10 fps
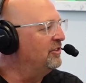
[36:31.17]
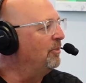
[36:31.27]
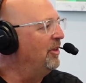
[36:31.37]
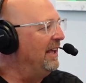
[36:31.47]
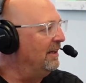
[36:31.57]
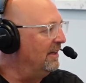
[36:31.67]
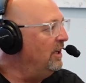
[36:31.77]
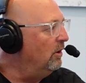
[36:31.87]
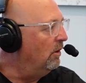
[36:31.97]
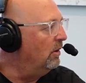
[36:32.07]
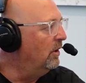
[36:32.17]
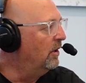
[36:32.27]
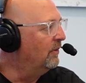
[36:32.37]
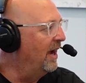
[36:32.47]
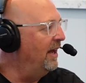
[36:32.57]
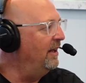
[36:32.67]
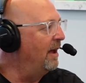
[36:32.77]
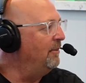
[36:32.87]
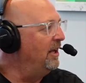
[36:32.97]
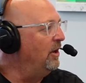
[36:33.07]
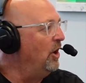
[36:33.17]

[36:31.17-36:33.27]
something illegal, right? I mean,